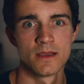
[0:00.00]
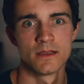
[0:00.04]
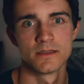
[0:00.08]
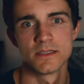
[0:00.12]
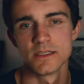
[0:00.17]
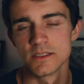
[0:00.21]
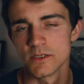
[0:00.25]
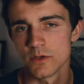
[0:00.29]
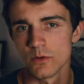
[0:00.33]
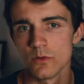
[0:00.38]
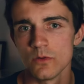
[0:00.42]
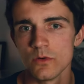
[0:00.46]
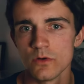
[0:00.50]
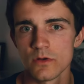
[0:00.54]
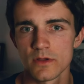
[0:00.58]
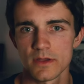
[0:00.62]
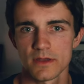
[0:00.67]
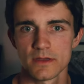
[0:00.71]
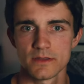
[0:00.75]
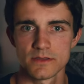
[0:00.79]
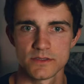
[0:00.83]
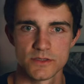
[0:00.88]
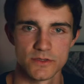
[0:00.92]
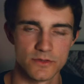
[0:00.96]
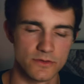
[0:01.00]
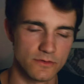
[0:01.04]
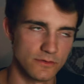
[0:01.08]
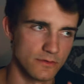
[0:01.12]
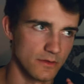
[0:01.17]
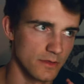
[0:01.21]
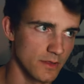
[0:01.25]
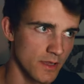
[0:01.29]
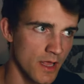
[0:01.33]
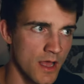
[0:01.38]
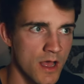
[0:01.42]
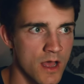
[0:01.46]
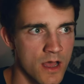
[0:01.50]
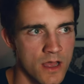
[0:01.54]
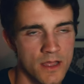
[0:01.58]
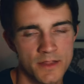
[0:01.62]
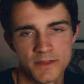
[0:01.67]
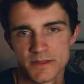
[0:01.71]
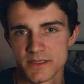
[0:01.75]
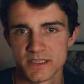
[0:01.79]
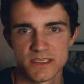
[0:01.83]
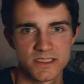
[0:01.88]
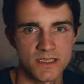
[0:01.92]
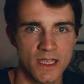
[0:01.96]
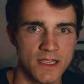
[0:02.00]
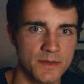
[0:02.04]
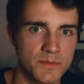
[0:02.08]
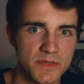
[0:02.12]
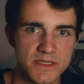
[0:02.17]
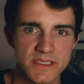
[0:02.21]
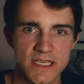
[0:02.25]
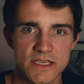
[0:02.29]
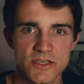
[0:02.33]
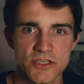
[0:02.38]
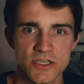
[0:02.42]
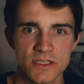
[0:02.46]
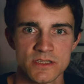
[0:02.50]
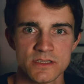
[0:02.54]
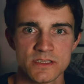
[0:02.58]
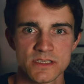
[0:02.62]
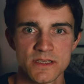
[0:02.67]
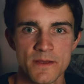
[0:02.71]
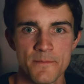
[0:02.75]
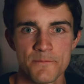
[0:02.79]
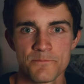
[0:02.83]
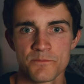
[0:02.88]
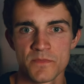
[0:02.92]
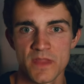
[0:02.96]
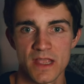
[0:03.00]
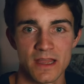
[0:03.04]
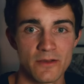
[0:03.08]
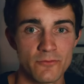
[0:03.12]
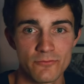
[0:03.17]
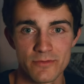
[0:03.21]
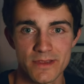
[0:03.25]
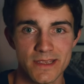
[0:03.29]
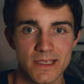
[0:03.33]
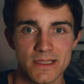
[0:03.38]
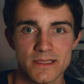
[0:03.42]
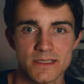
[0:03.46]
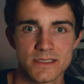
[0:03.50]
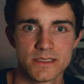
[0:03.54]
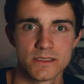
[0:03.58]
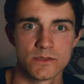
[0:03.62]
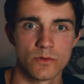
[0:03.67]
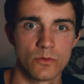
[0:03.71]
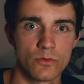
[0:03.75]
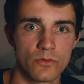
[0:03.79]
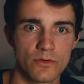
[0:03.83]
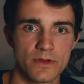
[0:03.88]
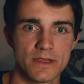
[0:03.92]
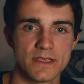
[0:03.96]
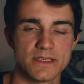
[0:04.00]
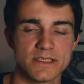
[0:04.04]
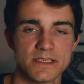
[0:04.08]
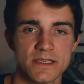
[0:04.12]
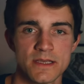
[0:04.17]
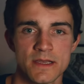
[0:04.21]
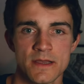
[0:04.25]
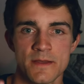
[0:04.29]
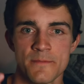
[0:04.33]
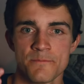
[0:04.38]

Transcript: to talk, to learn, to sign petitions, and read stories.